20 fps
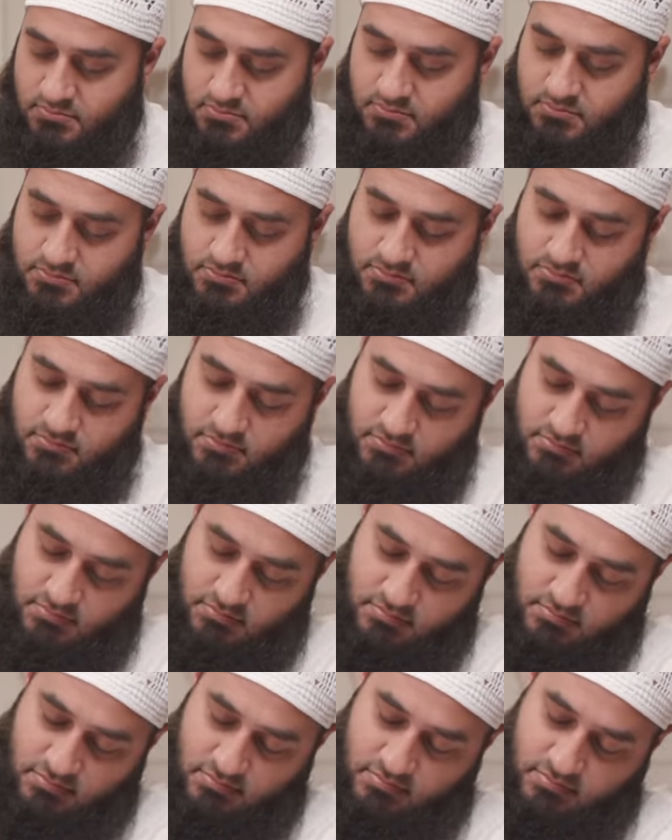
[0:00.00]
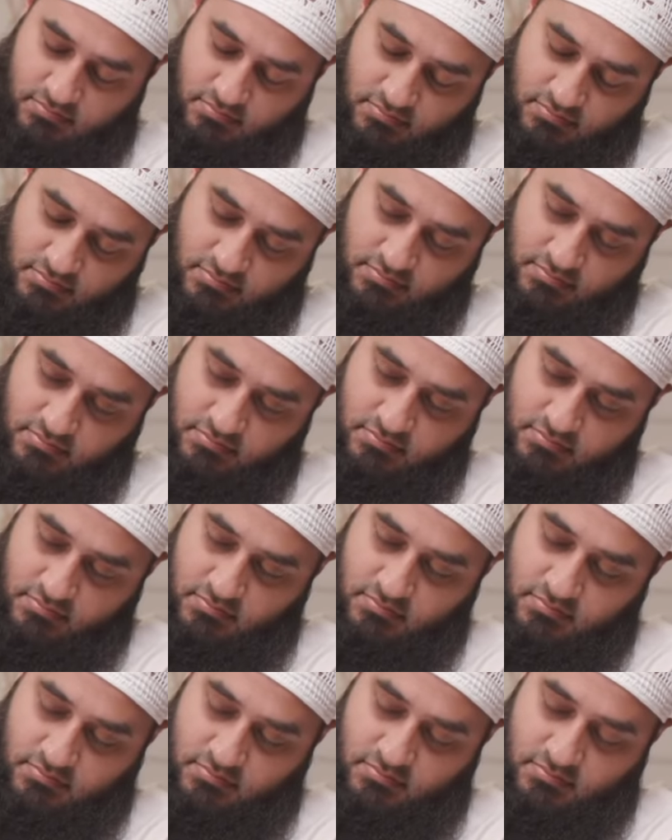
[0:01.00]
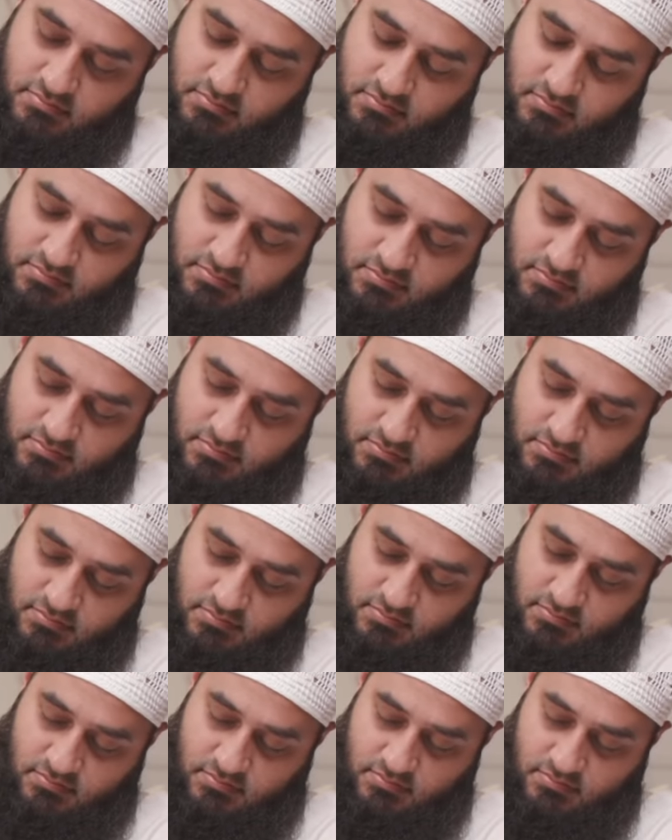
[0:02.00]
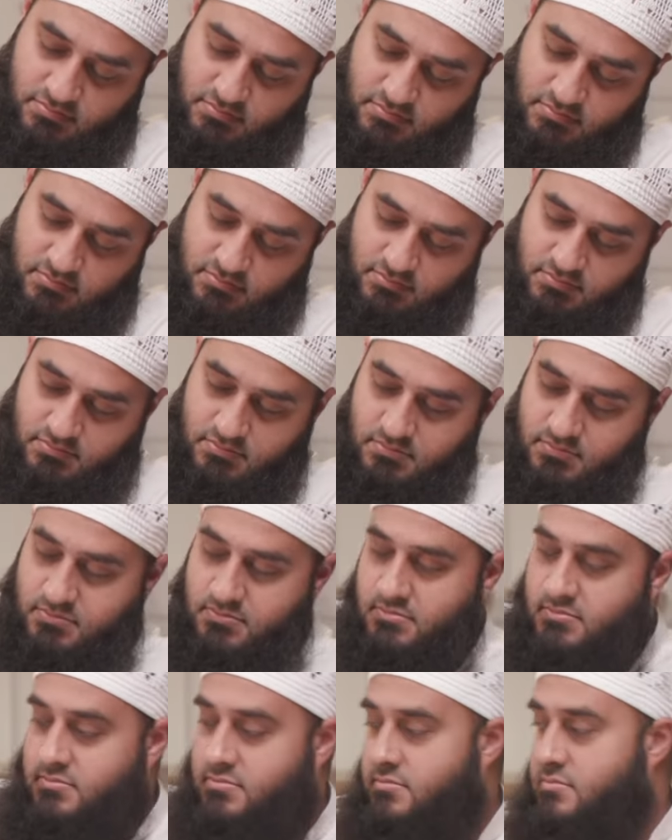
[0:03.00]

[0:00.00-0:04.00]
This person isn't speaking.